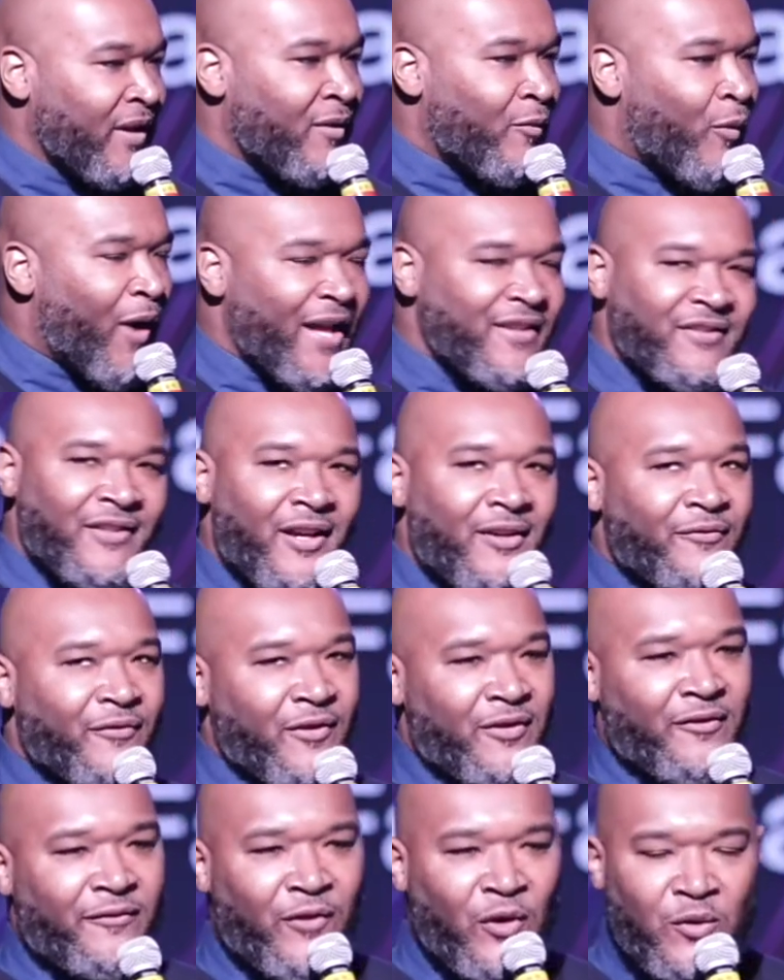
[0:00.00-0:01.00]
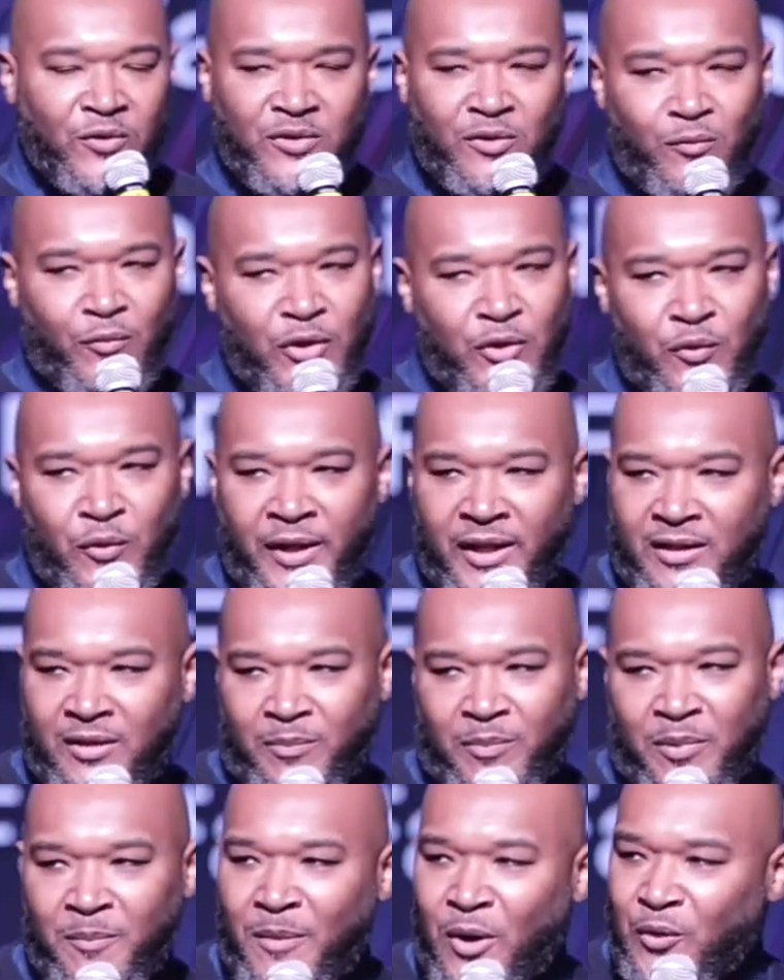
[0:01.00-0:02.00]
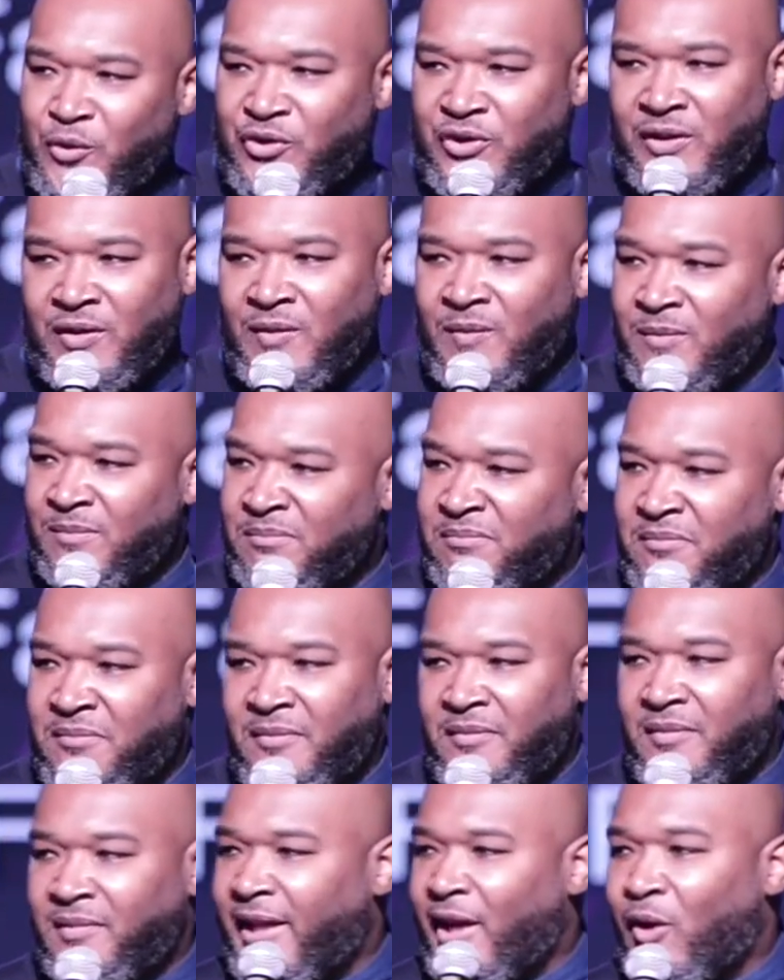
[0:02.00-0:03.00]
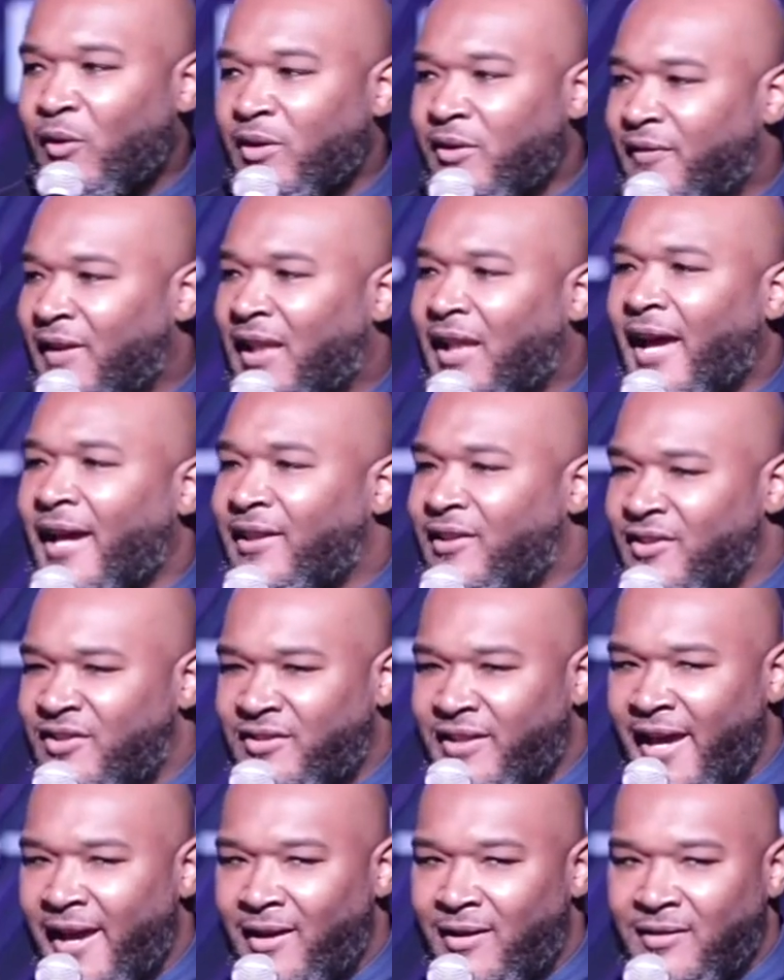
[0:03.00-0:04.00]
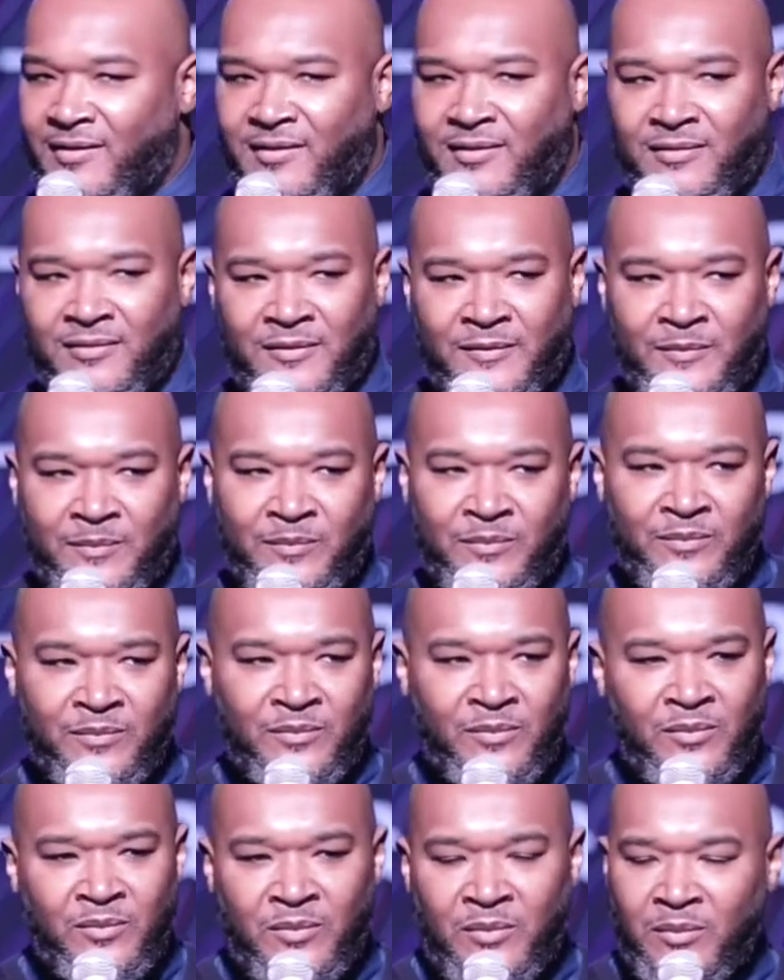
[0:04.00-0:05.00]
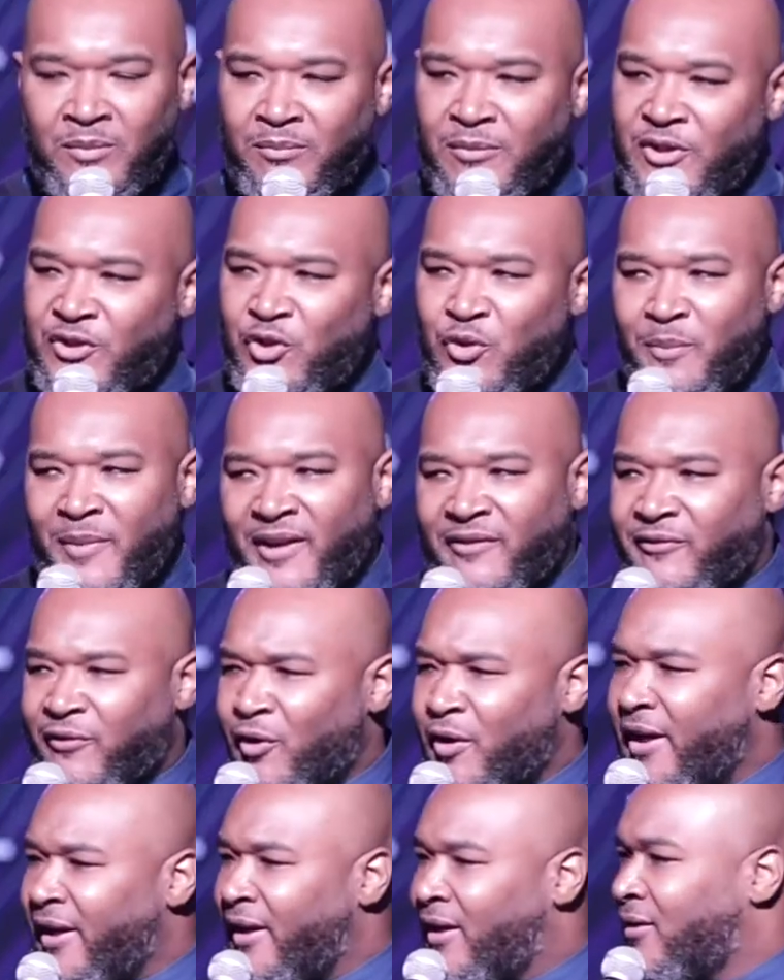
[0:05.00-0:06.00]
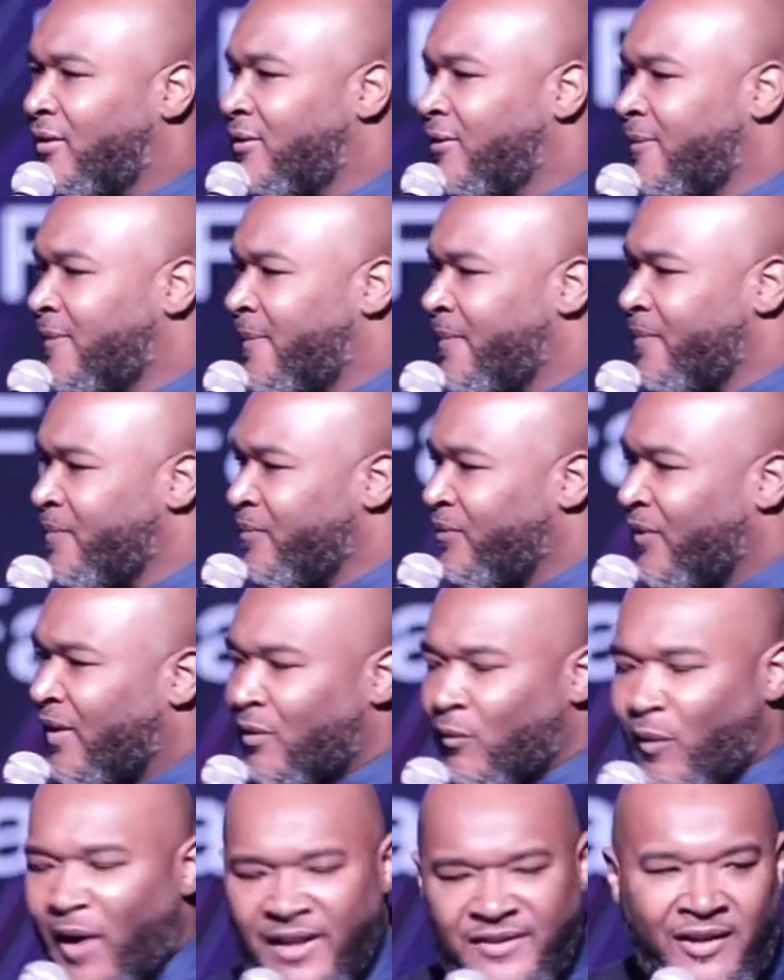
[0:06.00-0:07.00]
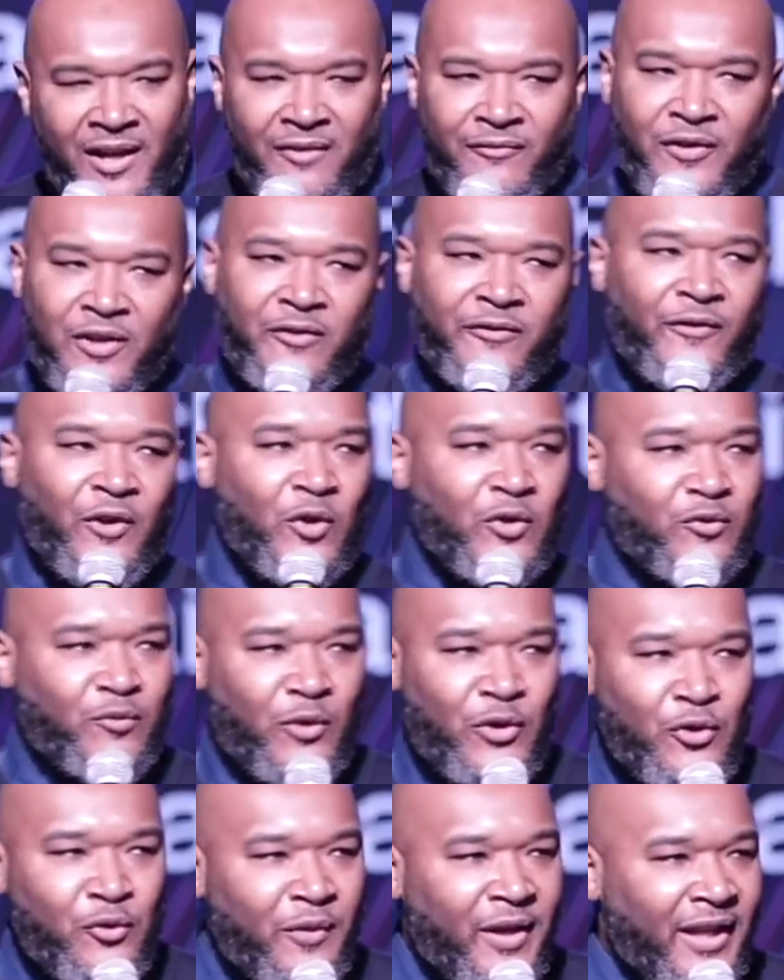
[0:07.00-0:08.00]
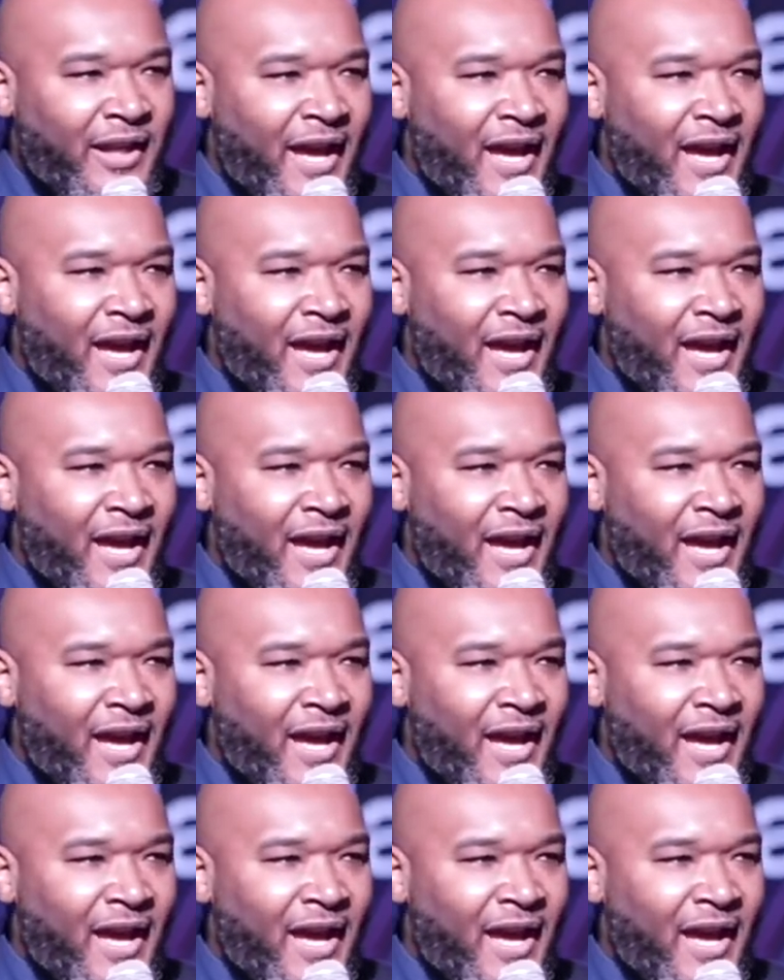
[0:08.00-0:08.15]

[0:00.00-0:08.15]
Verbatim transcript: Watch out for the folks when you get the promotion, they don't even like your status. But you, my friend. Watch out for the folks when you get